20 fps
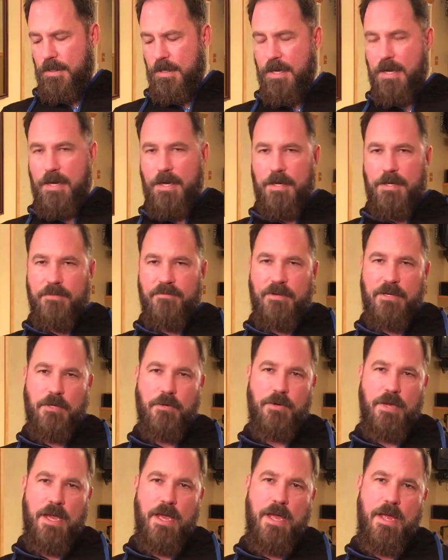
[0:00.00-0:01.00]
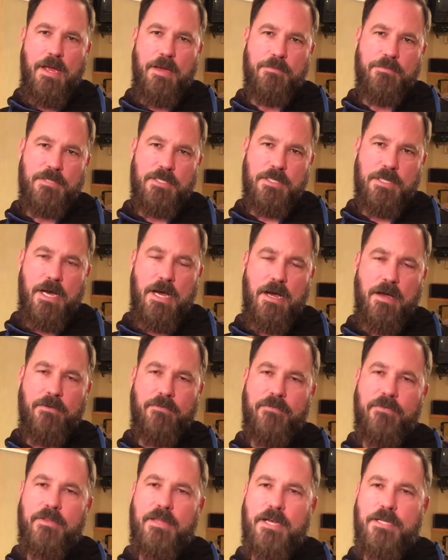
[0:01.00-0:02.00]
and video game
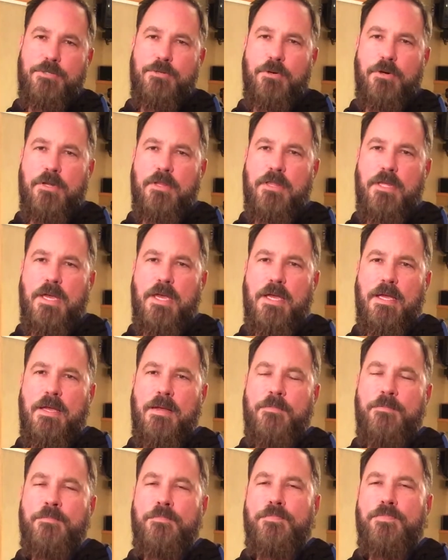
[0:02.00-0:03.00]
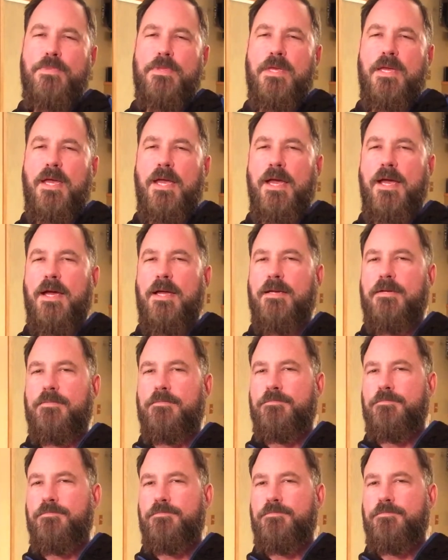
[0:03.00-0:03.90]
stuff, that sort of thing. And